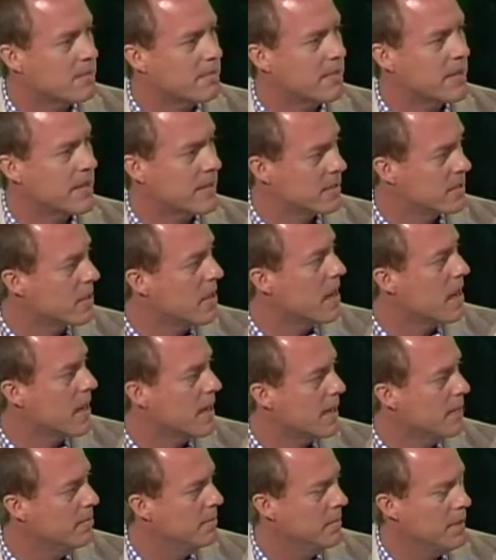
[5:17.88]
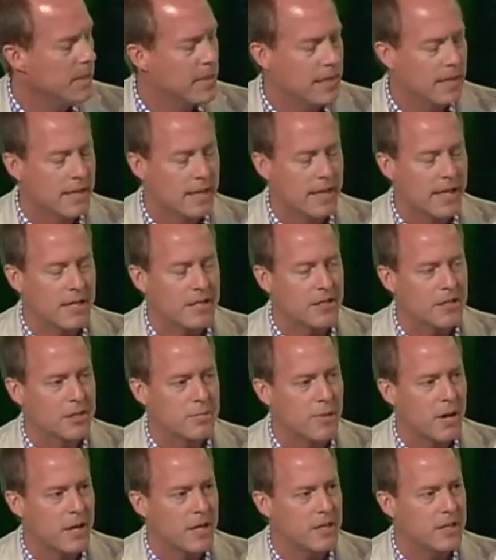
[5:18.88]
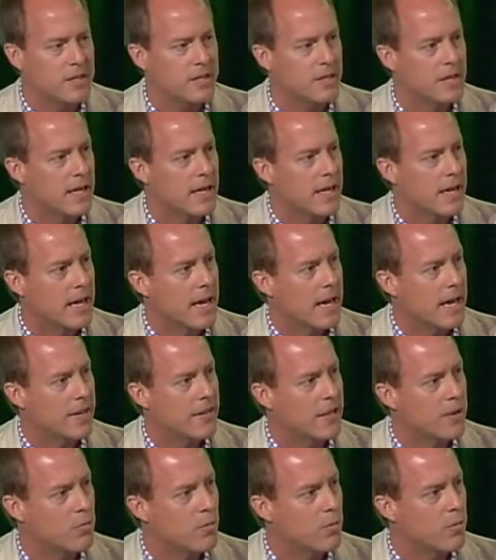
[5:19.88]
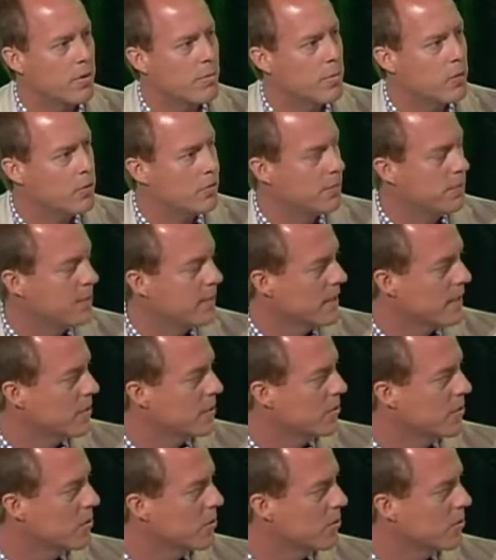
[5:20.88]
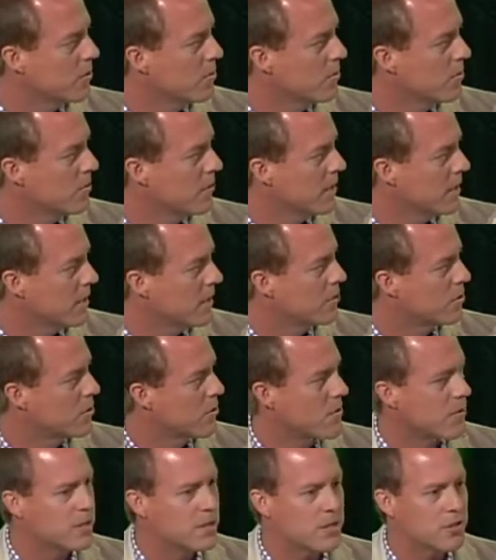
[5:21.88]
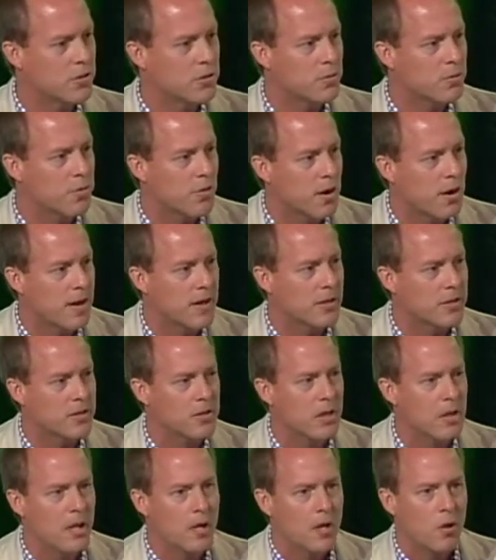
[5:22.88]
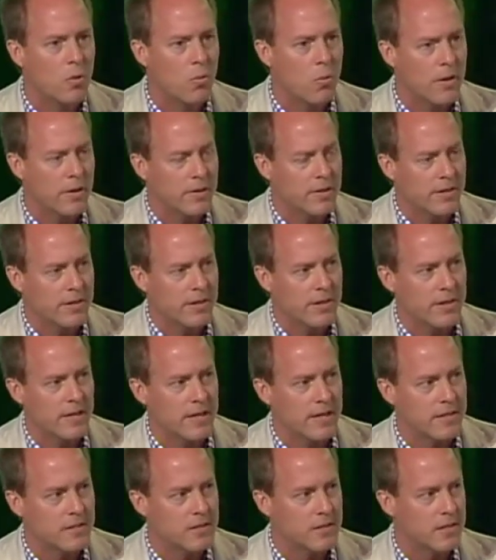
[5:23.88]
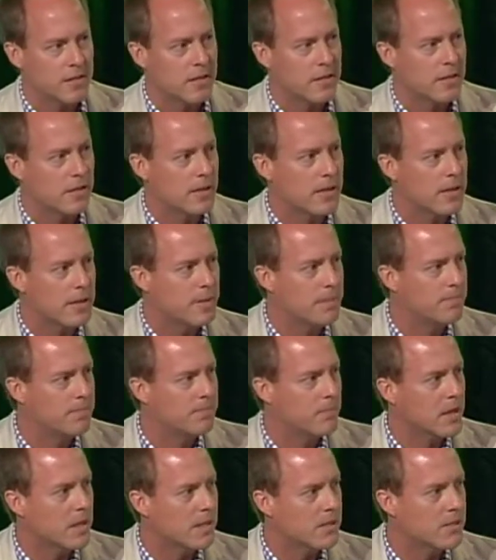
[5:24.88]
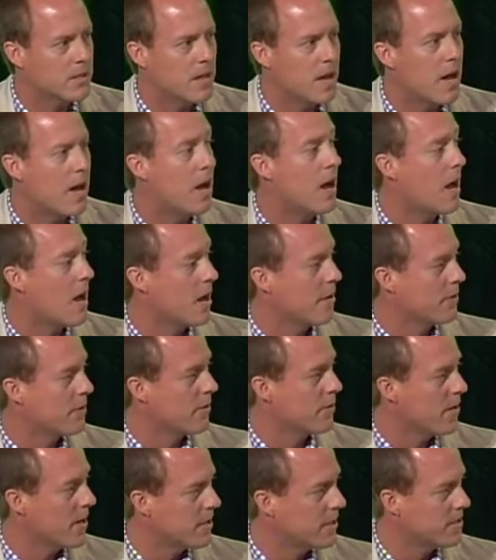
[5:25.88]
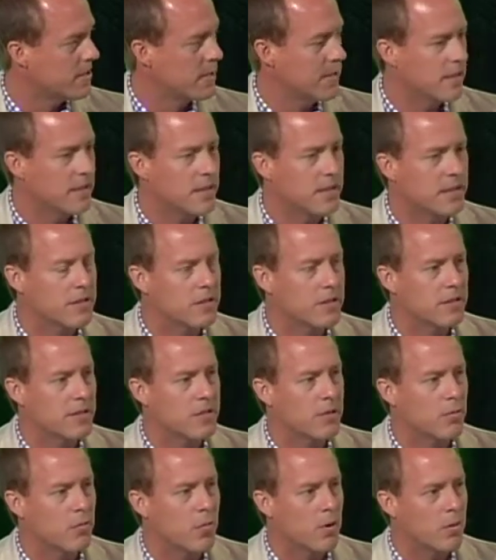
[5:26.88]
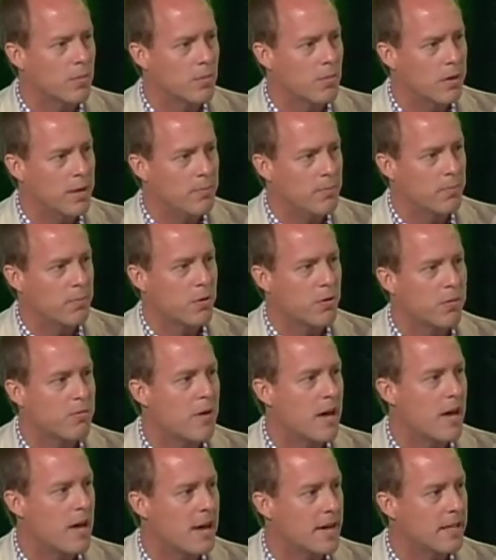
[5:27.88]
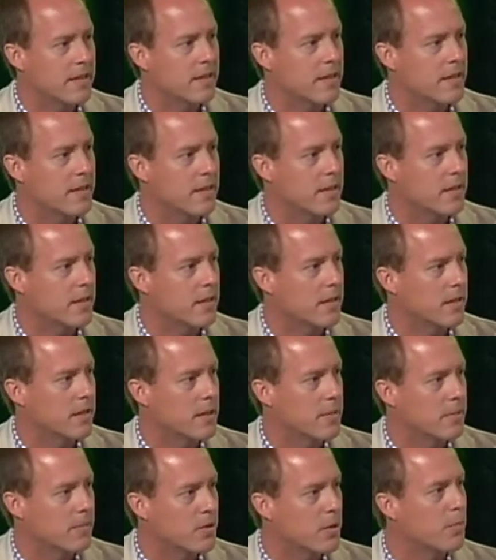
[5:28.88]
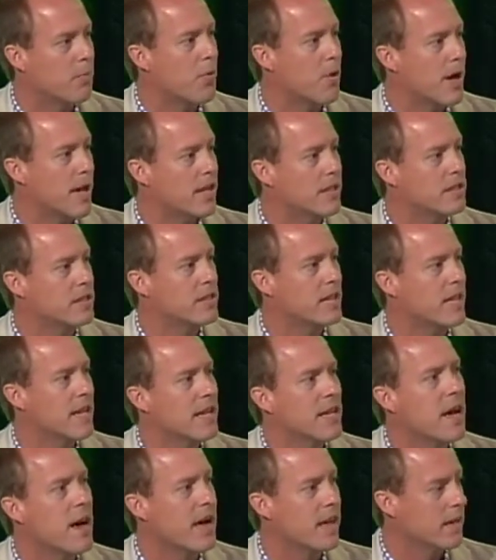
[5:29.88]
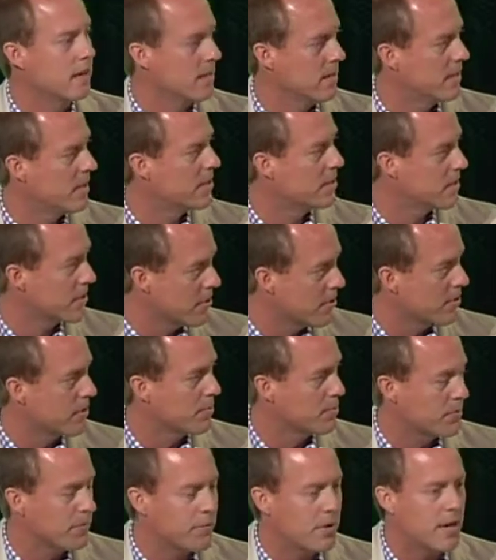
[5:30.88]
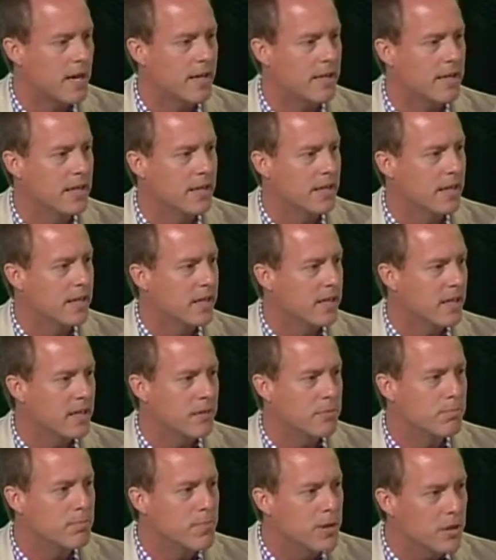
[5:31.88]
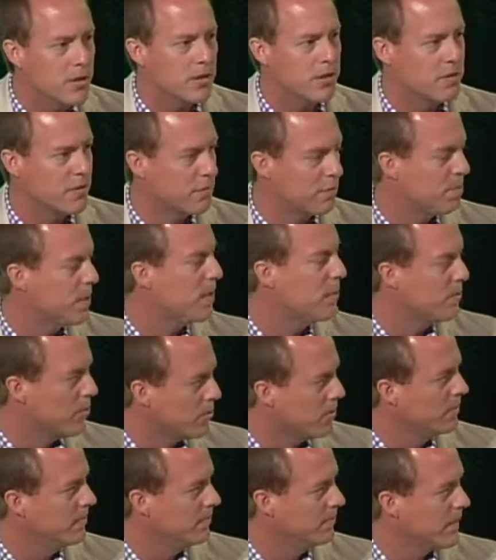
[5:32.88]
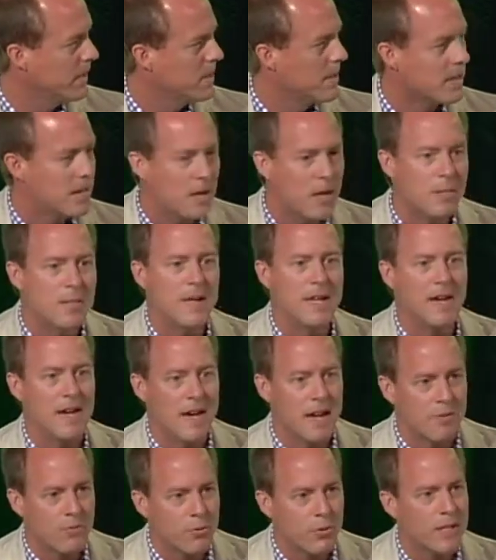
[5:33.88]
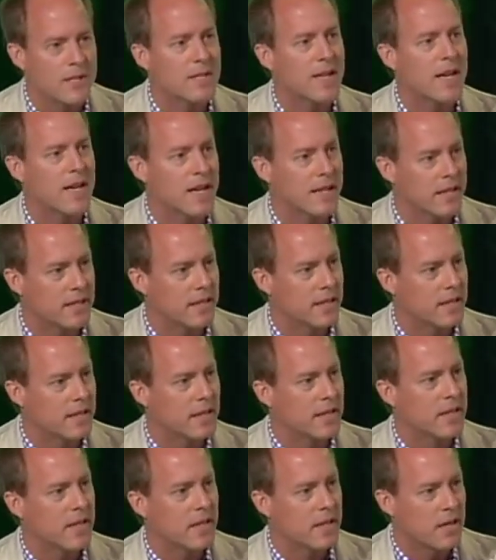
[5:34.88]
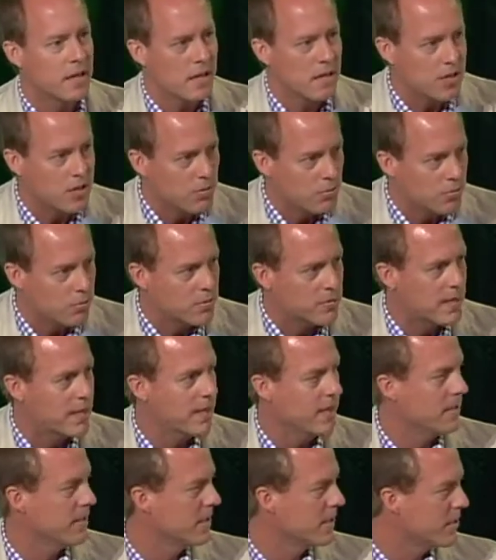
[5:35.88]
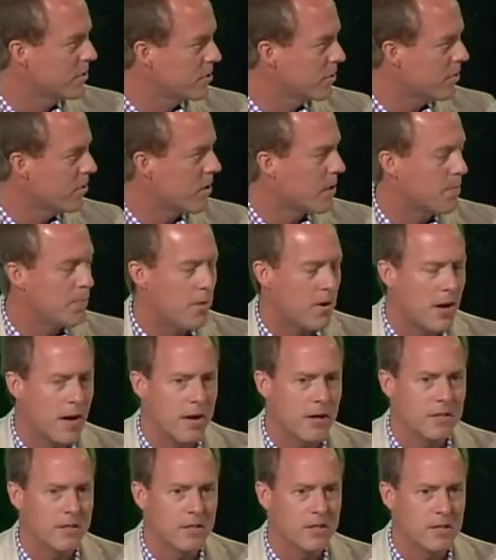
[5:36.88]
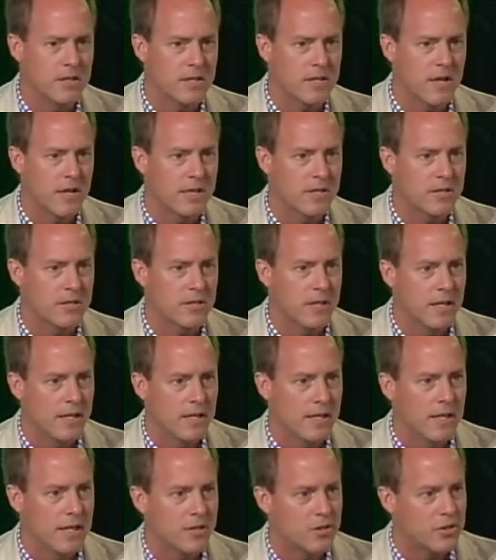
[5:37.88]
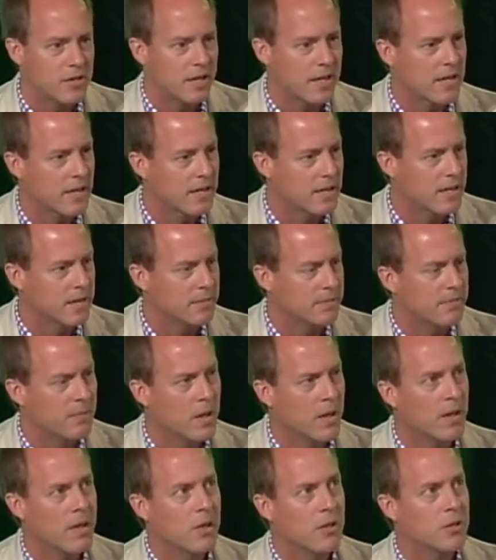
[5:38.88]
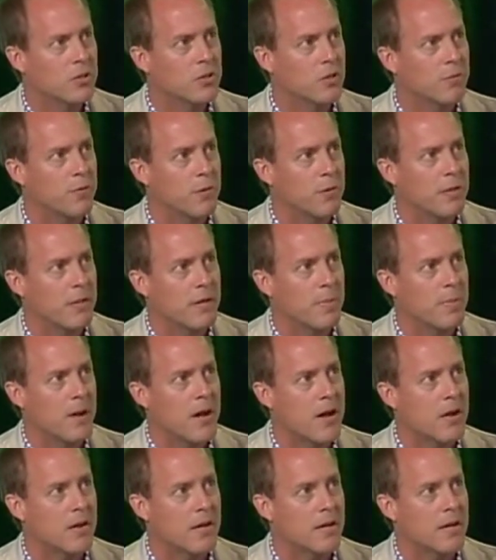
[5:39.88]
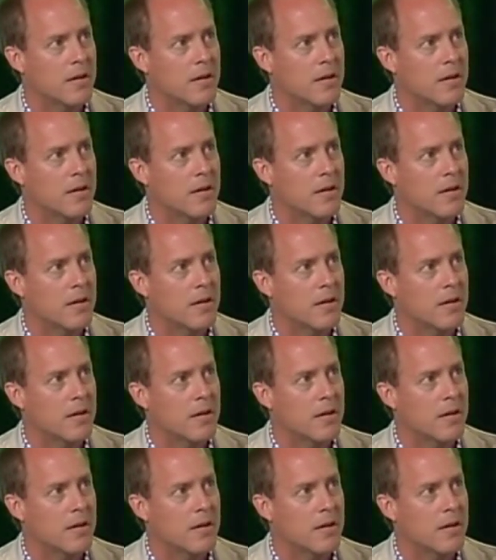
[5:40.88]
in time and in space. And then when we move into our digital products, one of the things that is an aha for us in this is that what we provide that the brands cannot necessarily provide is millions of people coming every day routinely to our products and sites and checking in. So if you think about